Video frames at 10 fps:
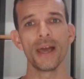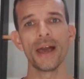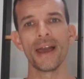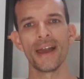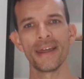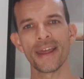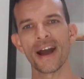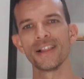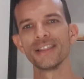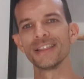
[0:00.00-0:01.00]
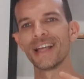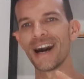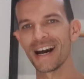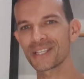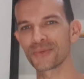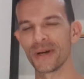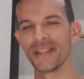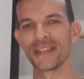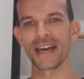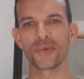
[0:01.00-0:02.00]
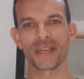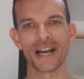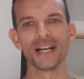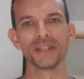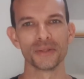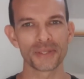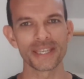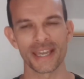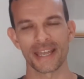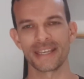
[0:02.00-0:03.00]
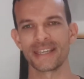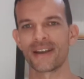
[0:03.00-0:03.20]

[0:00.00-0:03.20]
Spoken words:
And our last one that we are looking at here,